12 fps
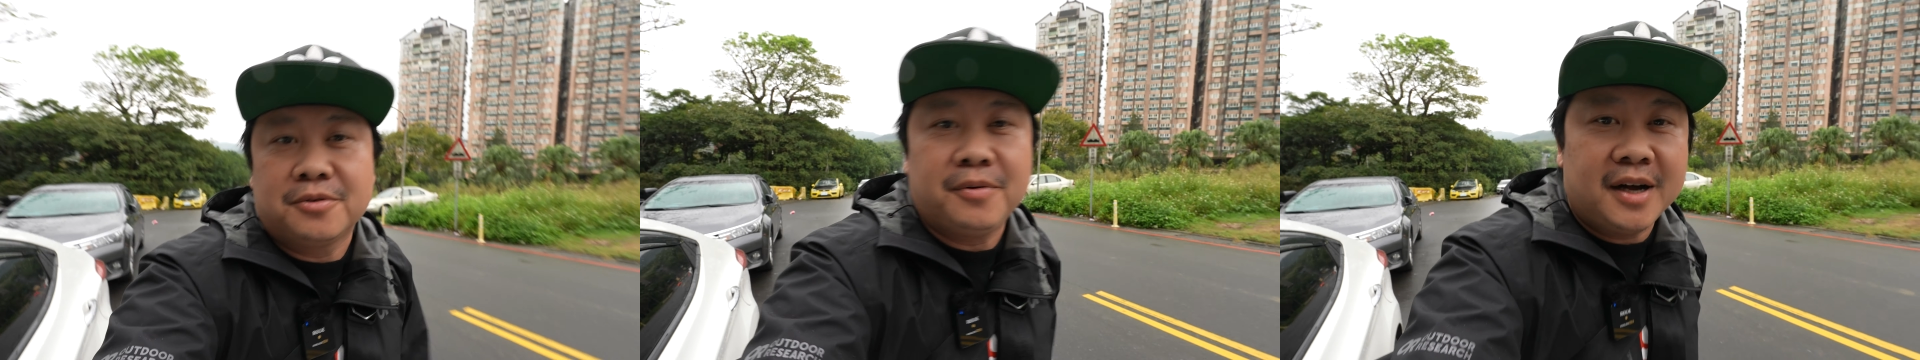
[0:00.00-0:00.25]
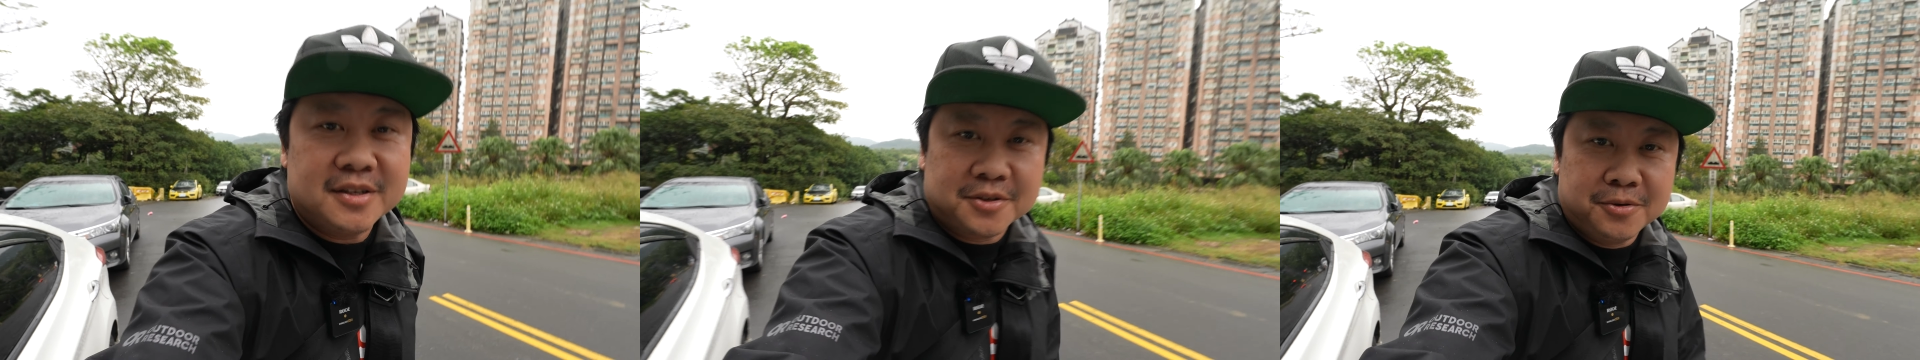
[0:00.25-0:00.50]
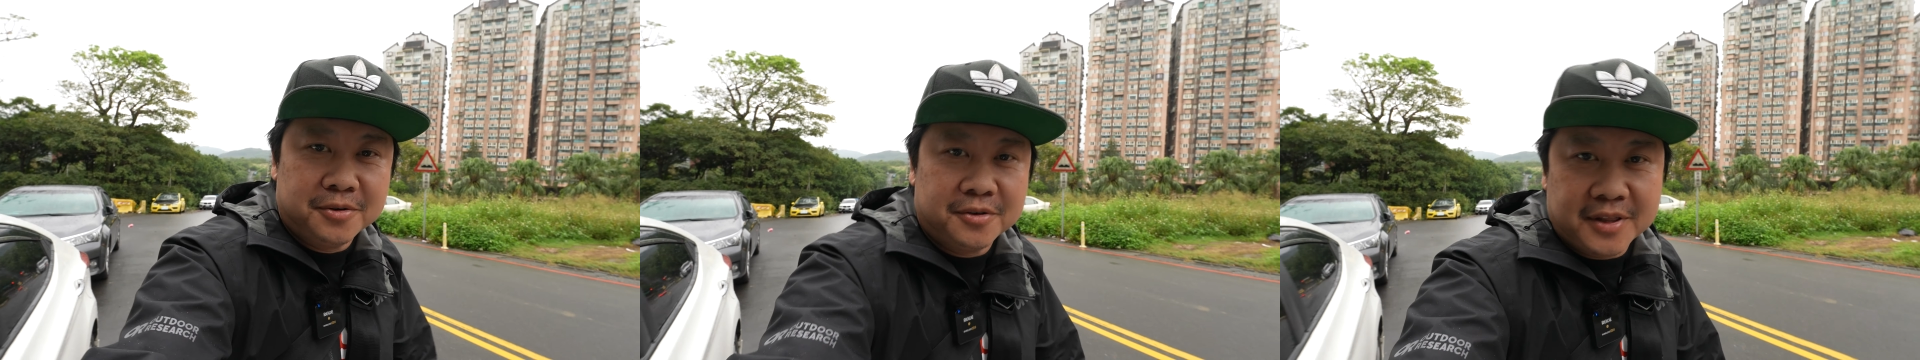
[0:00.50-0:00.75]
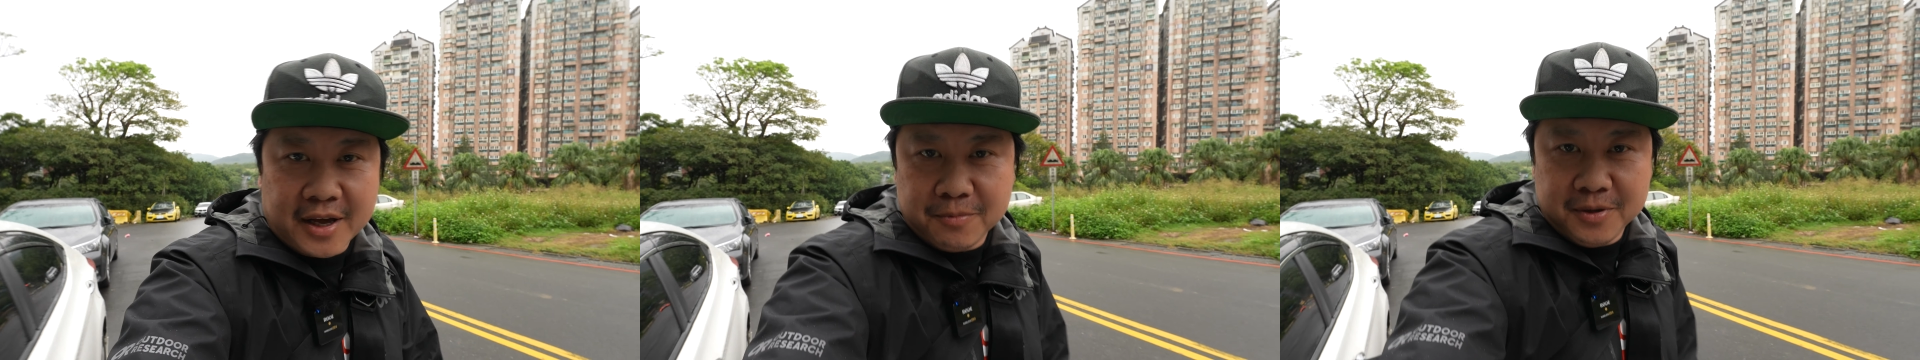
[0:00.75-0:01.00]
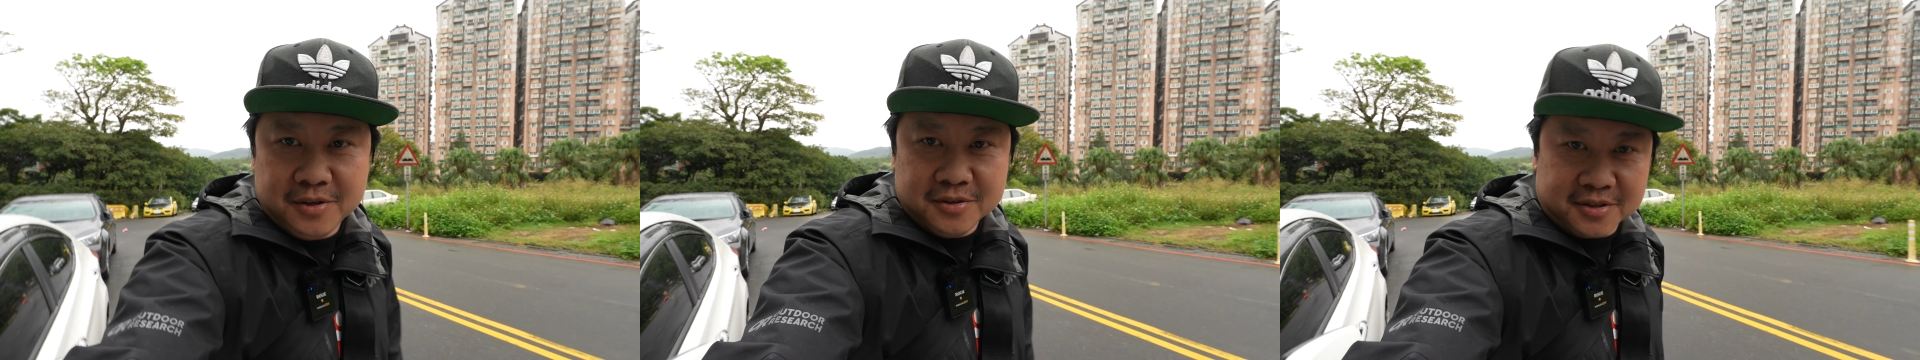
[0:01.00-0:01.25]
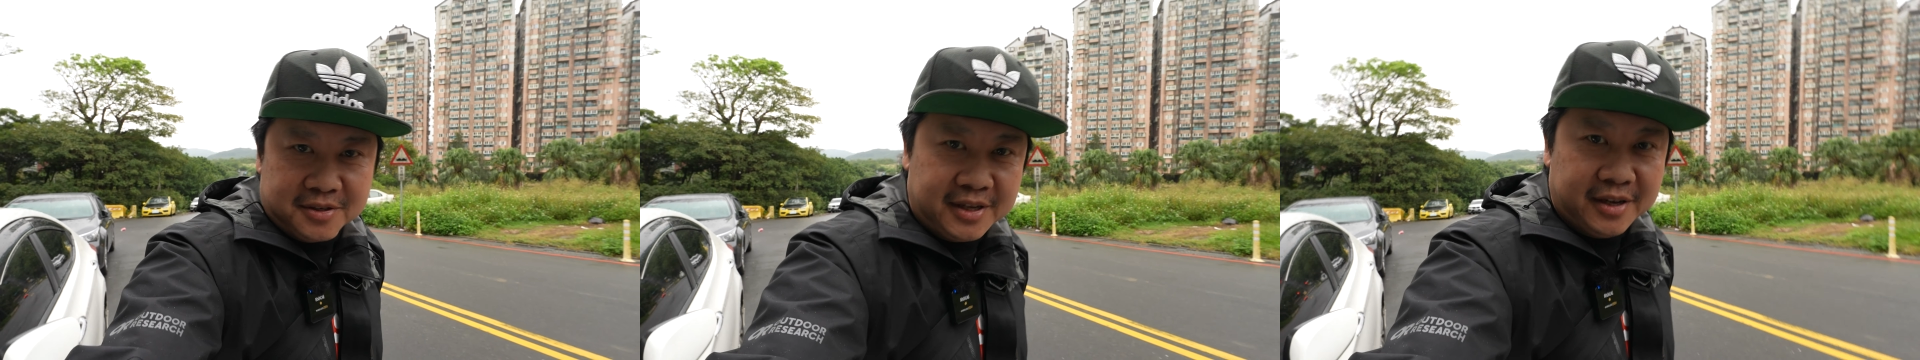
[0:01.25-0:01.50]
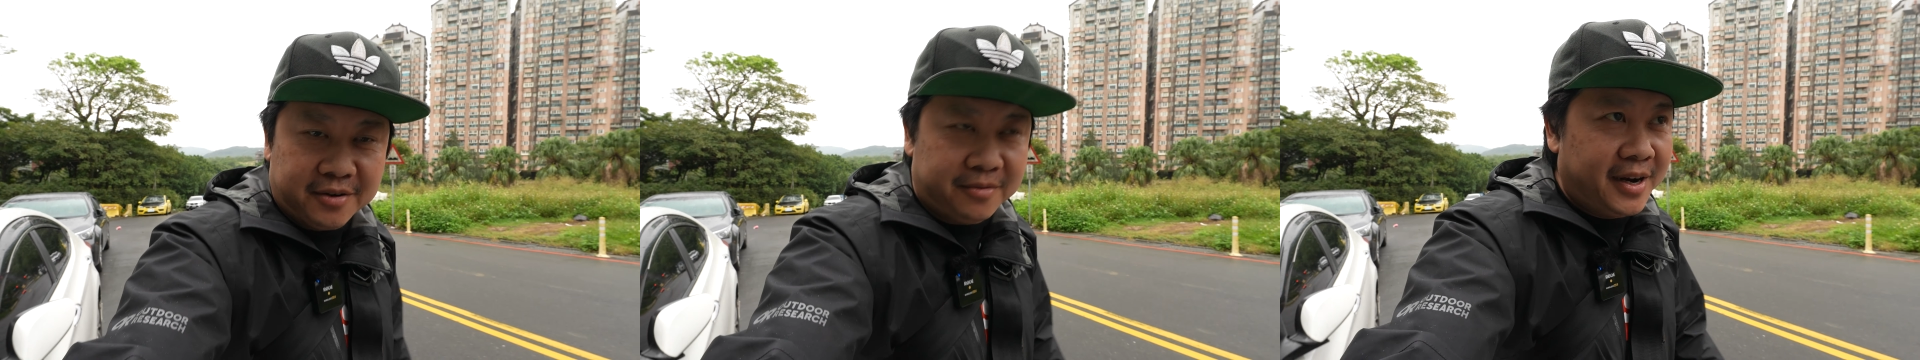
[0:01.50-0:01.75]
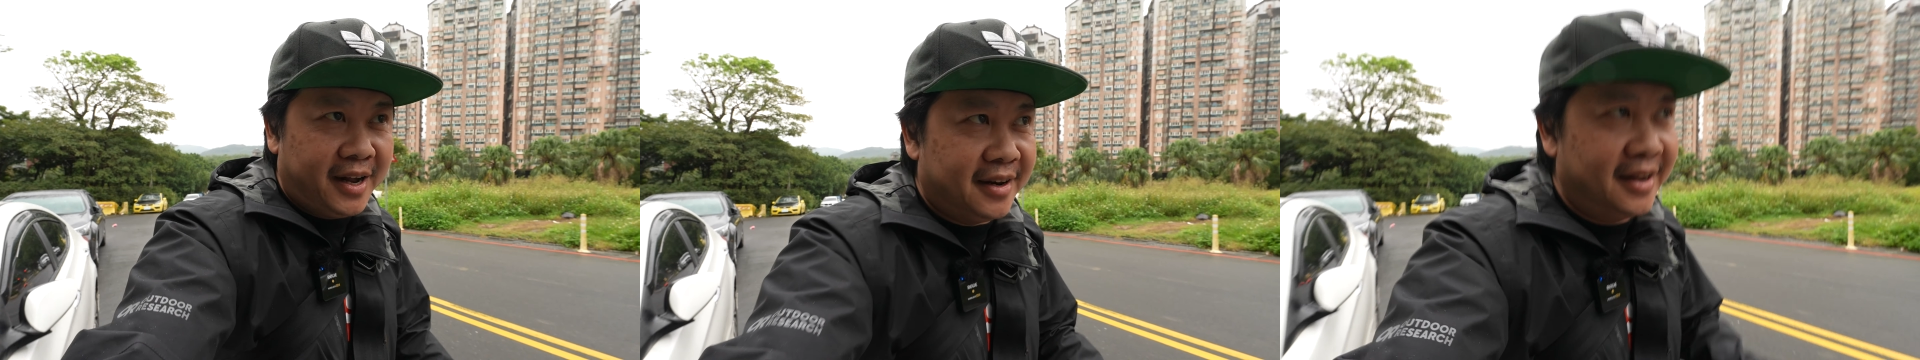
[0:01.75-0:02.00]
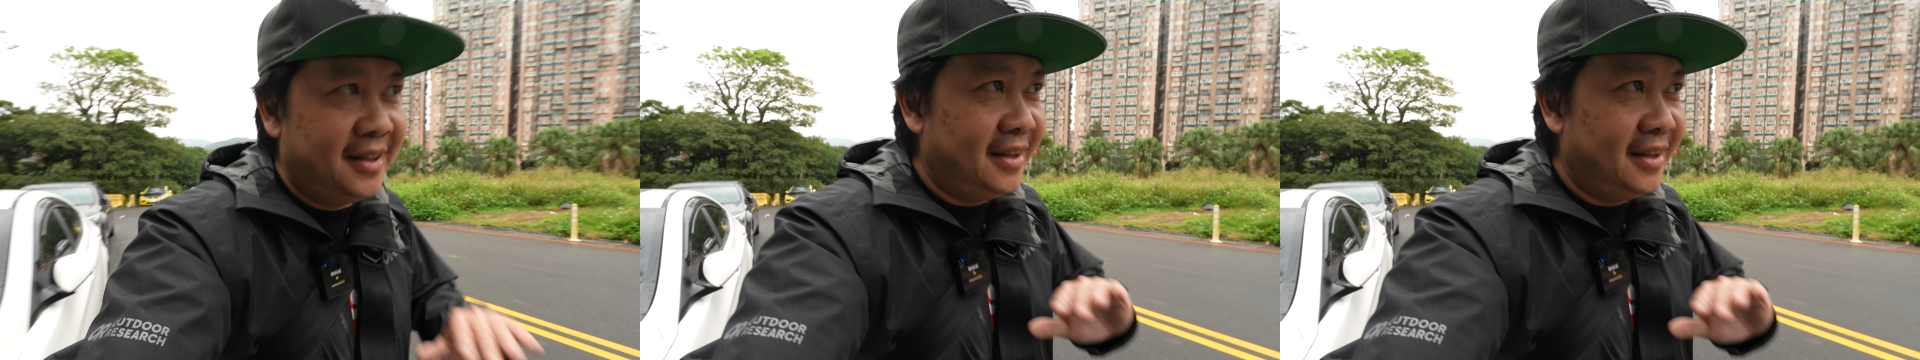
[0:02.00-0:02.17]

watt scooter that we used to get around,